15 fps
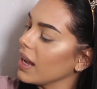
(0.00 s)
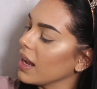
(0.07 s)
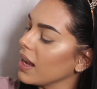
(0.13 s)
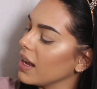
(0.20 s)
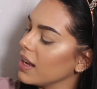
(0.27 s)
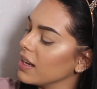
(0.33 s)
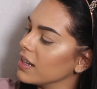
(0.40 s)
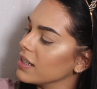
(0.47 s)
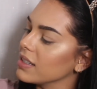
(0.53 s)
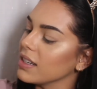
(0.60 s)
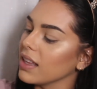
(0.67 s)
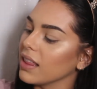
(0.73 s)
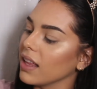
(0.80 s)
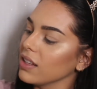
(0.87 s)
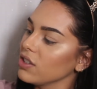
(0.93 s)
And
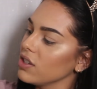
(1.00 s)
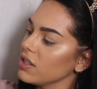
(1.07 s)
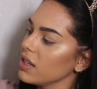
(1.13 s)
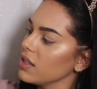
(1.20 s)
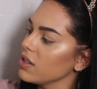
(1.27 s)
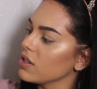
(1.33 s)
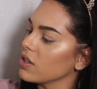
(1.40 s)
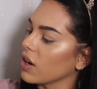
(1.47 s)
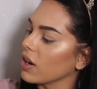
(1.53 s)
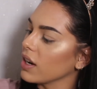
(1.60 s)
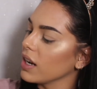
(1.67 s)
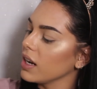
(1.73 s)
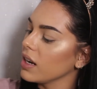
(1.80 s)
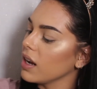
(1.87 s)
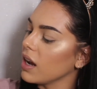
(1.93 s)
let's just get
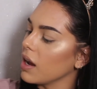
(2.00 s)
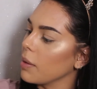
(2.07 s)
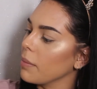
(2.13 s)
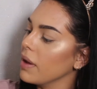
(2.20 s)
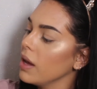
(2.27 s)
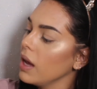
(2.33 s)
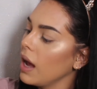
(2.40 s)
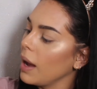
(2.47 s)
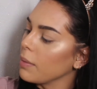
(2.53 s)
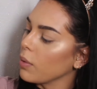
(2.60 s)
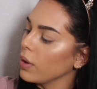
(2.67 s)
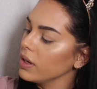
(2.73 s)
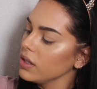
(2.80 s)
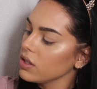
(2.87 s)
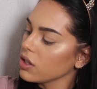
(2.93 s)
started. I'm
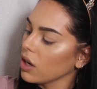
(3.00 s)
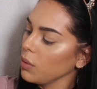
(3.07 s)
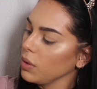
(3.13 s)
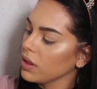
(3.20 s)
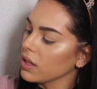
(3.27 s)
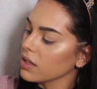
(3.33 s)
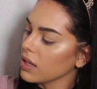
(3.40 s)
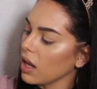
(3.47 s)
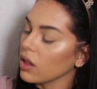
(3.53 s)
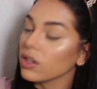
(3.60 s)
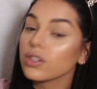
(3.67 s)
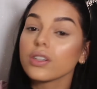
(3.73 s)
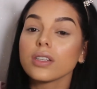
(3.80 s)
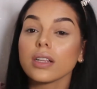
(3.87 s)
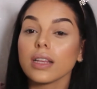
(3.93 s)
going to start with this color
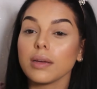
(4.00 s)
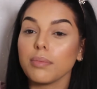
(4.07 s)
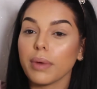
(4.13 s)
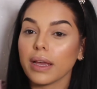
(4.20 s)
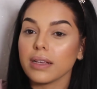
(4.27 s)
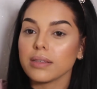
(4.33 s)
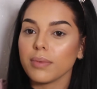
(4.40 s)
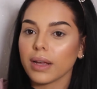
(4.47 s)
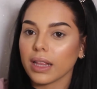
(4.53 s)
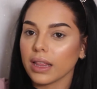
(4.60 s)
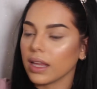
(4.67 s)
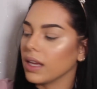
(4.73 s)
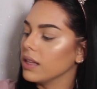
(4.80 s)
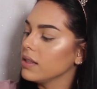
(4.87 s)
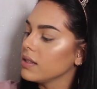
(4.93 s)
just to base my
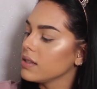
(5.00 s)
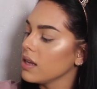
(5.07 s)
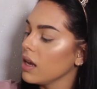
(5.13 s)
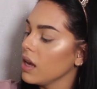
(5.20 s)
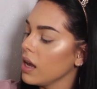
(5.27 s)
lids.